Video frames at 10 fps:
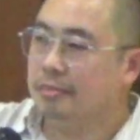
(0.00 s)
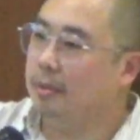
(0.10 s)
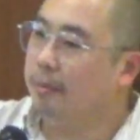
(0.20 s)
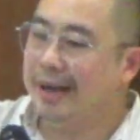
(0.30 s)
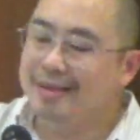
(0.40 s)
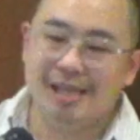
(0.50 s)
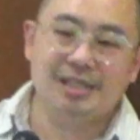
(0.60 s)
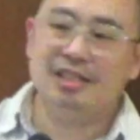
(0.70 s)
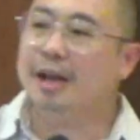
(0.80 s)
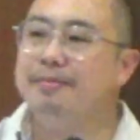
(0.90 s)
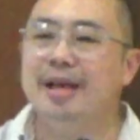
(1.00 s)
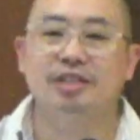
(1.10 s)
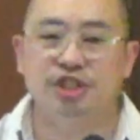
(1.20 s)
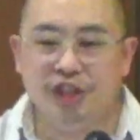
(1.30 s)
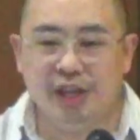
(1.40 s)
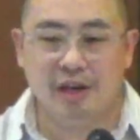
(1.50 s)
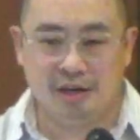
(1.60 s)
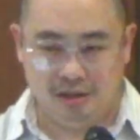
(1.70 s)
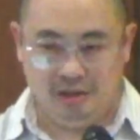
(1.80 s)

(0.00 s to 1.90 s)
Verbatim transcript: by this time next year,